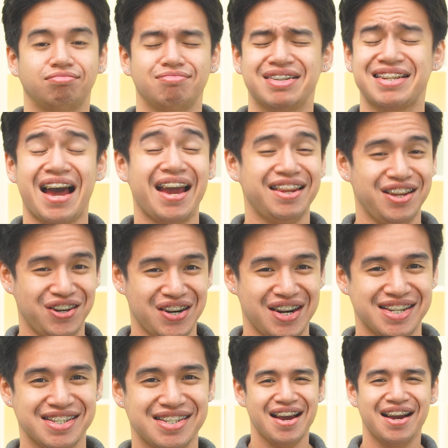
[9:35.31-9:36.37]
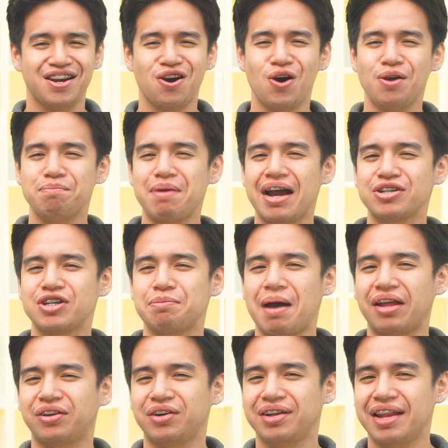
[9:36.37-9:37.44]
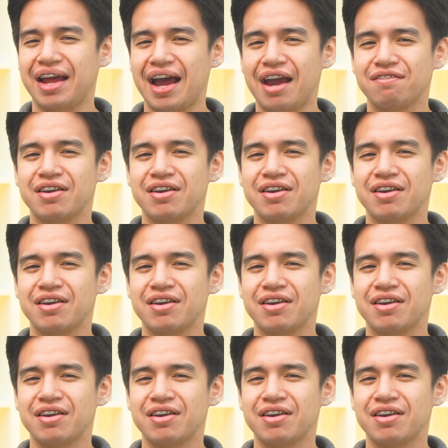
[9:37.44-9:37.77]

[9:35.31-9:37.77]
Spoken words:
But I digress. Going back to the battery life,